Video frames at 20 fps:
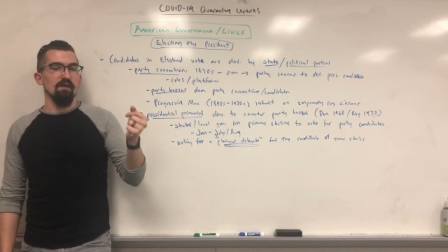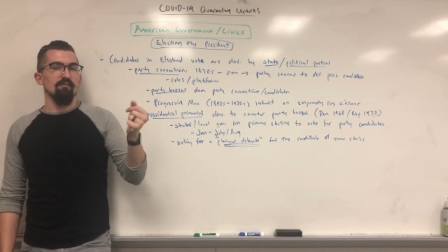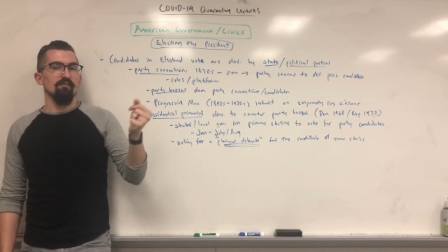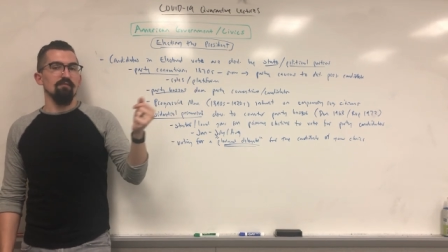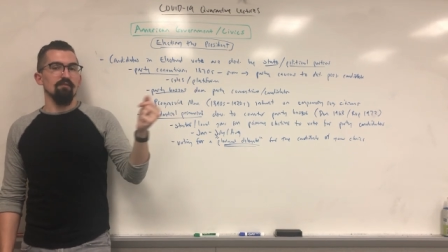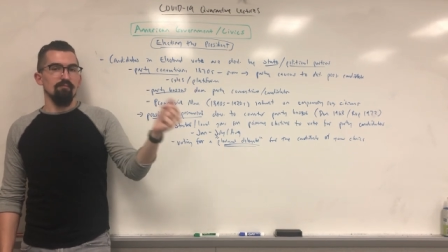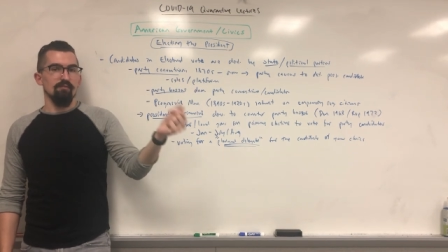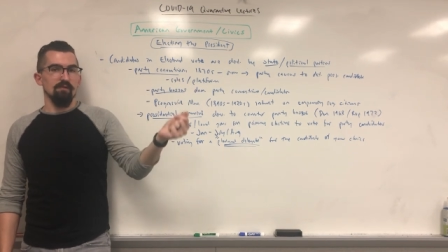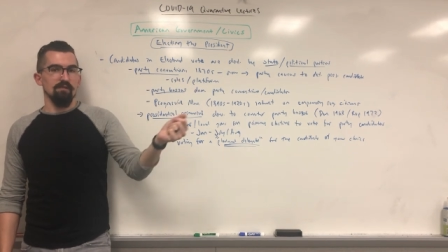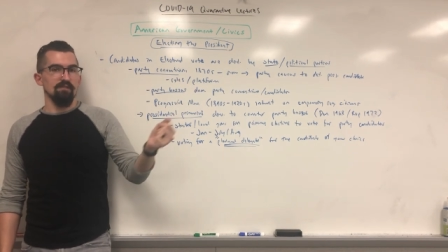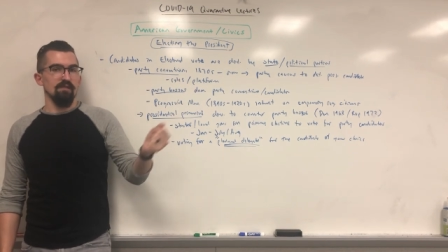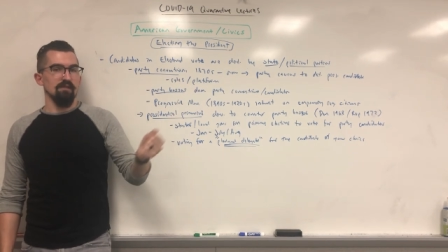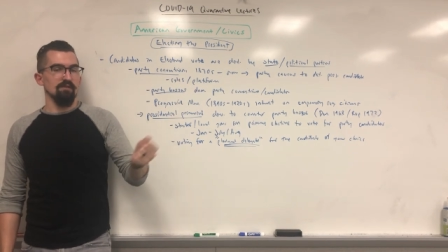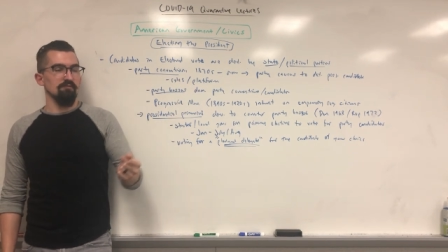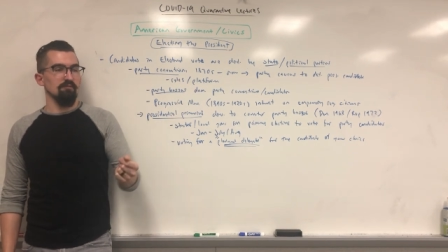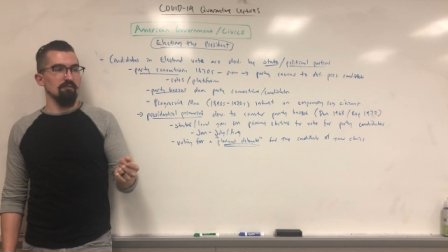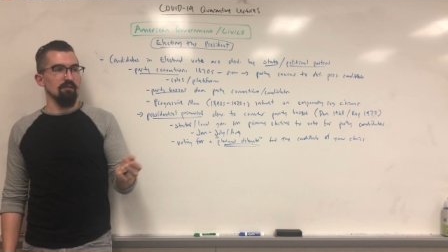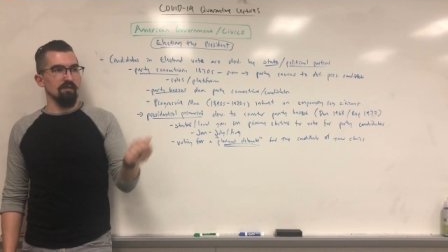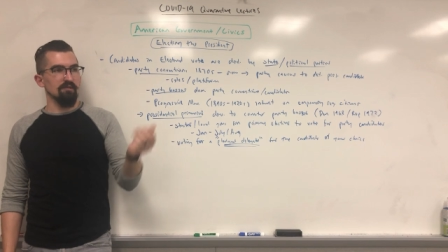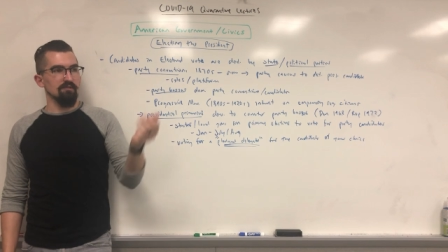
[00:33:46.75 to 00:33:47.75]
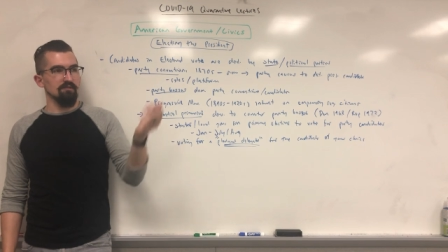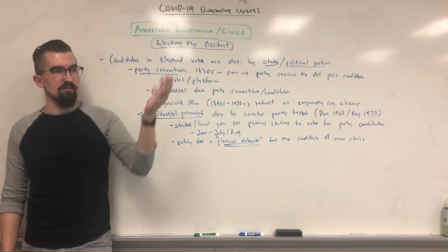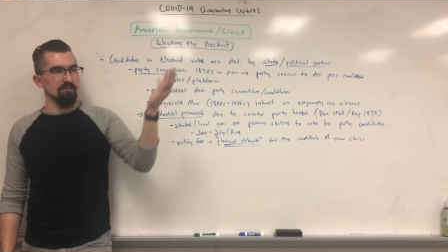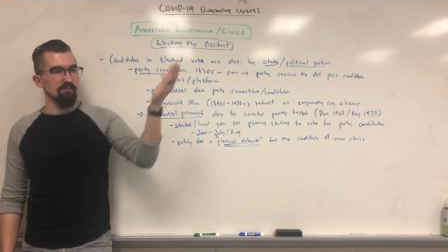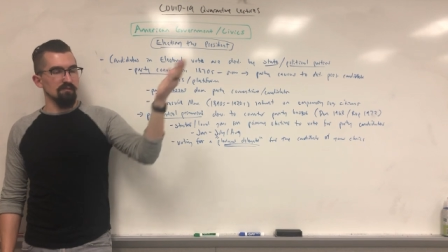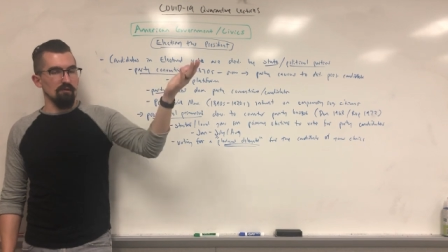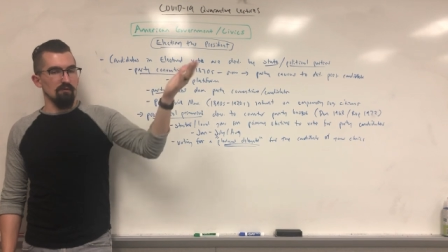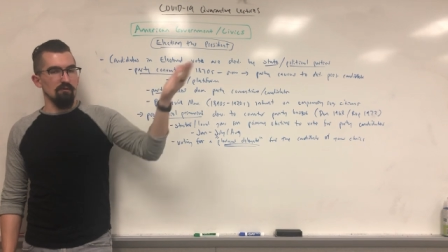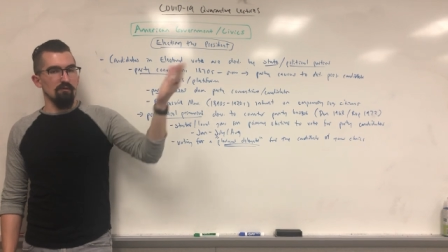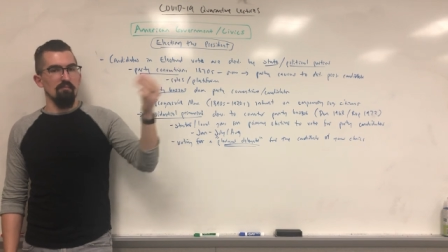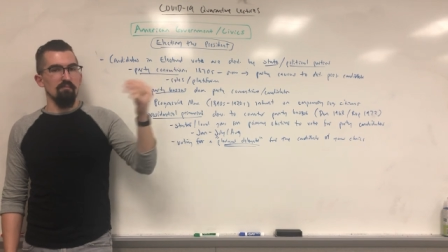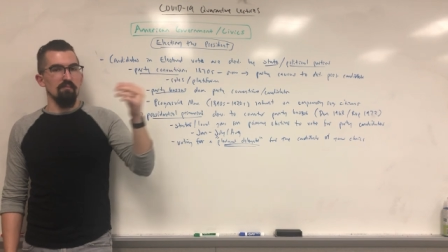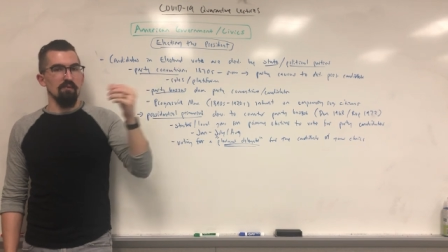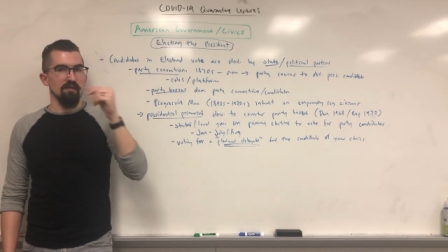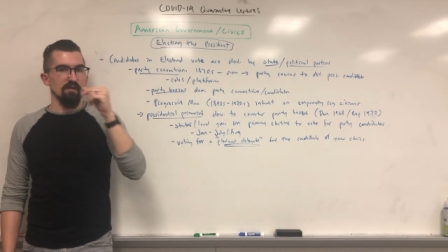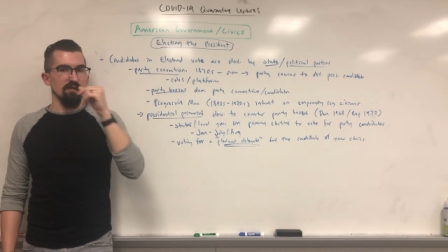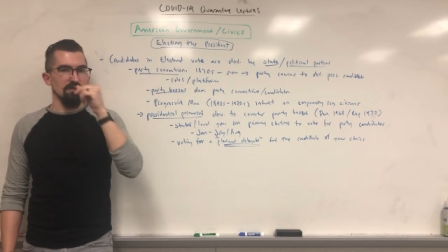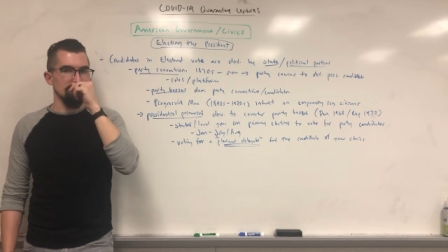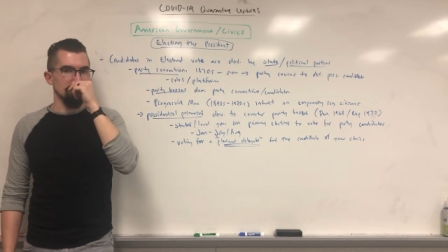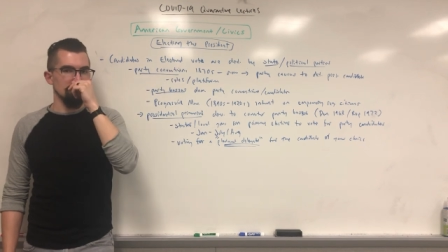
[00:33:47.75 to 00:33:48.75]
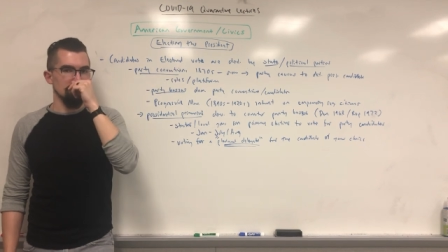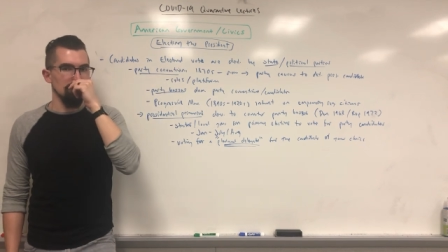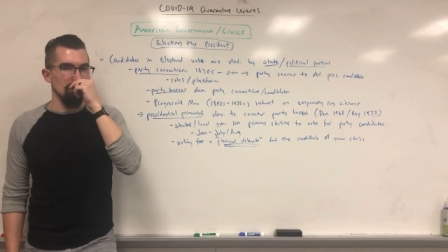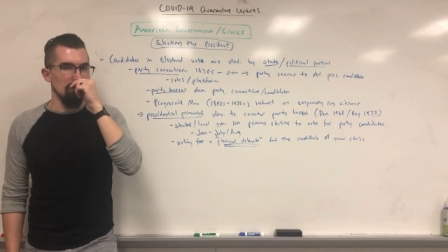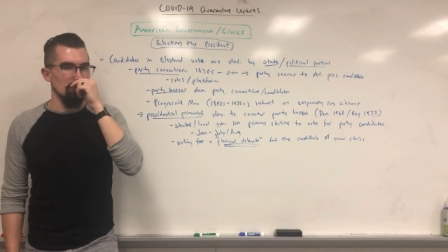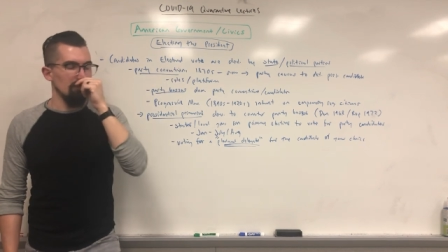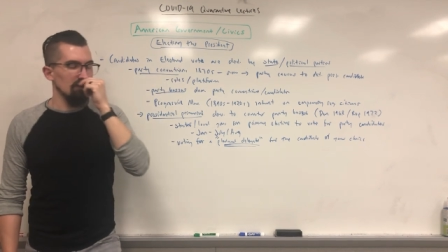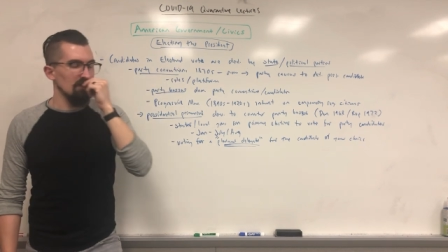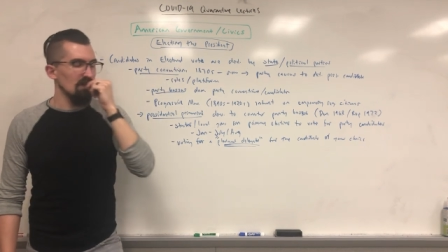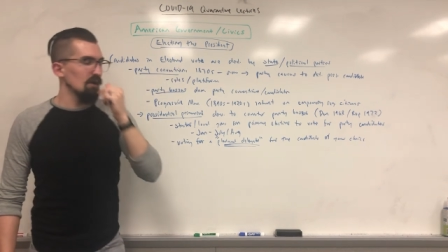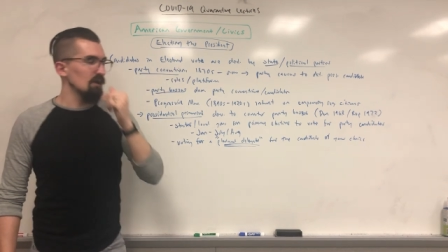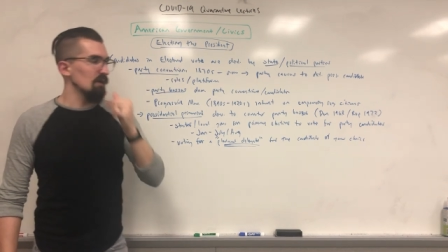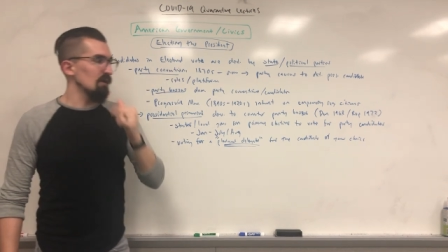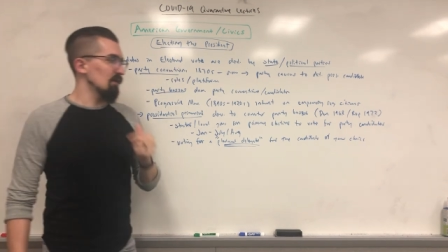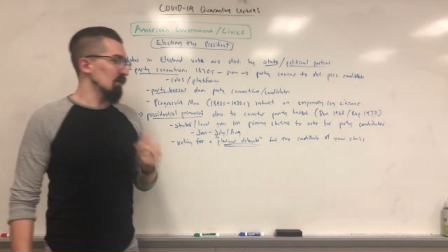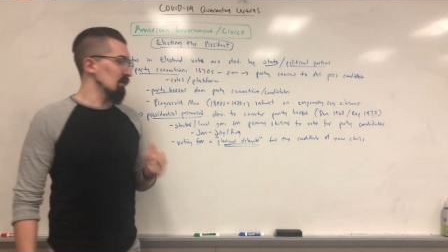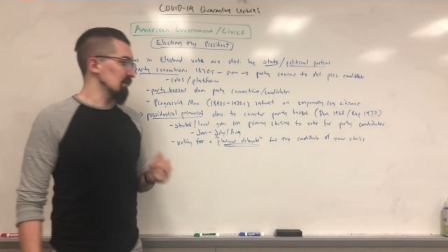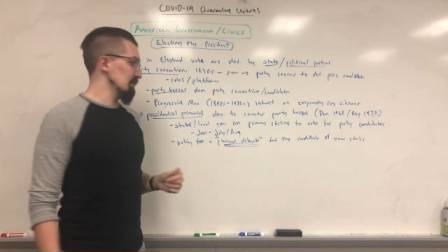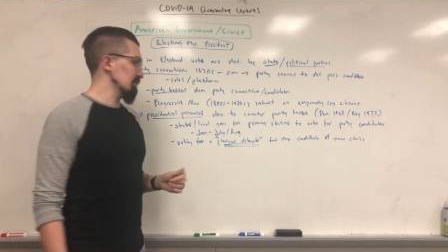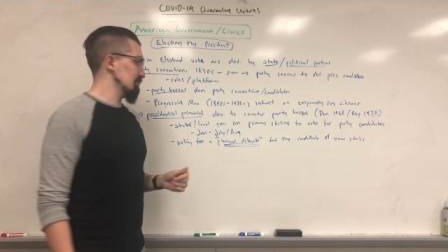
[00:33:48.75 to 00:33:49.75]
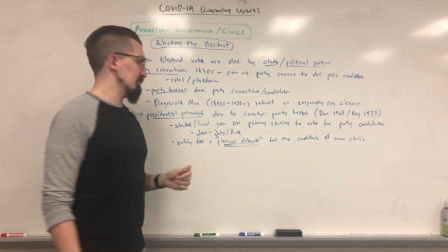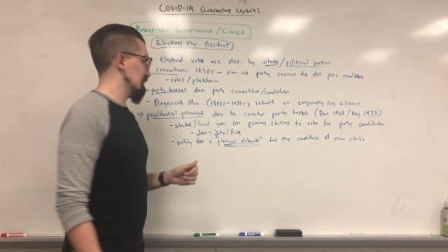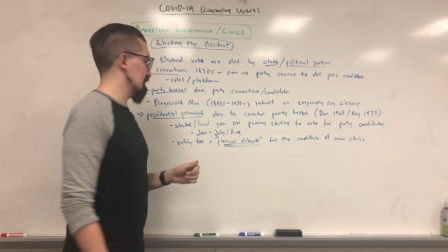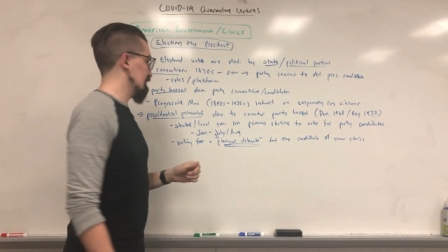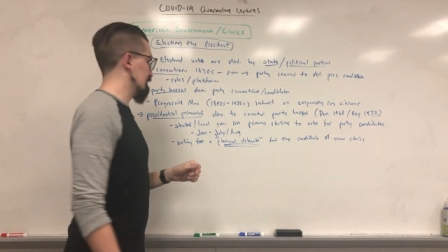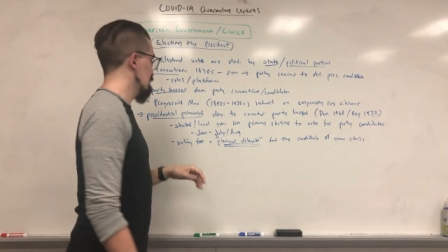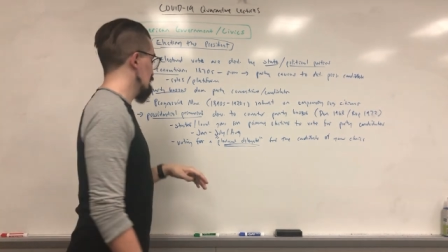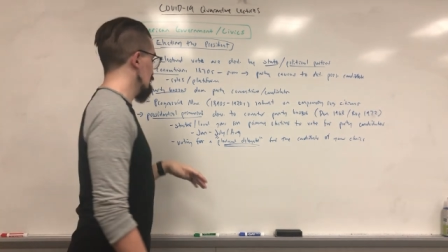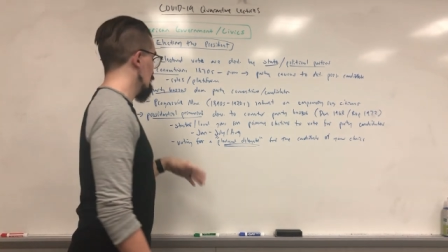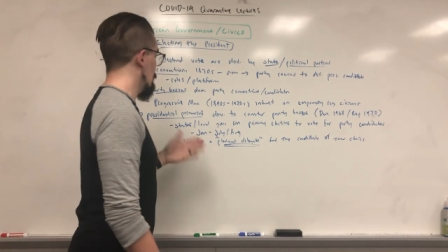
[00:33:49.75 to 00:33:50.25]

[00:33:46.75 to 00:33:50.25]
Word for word: for the presidential election to go up against Trump on the ballot.